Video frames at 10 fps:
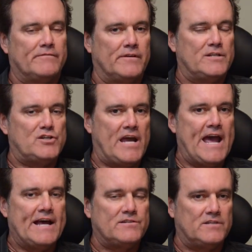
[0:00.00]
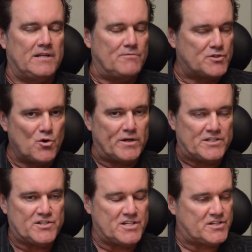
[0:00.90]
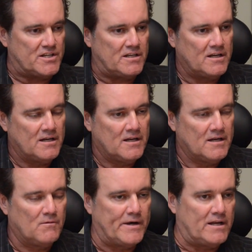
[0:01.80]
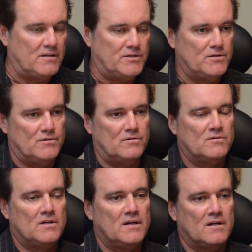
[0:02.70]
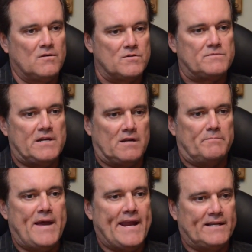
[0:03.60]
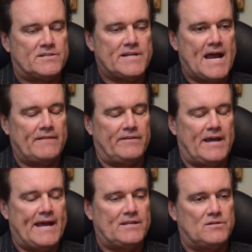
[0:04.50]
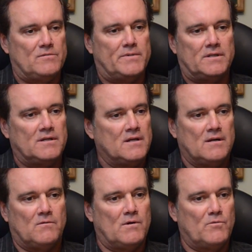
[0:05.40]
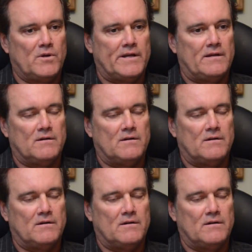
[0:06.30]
for the Jazz, and he was so consistent. What he could do, of course, he could bang inside if he had to, but what really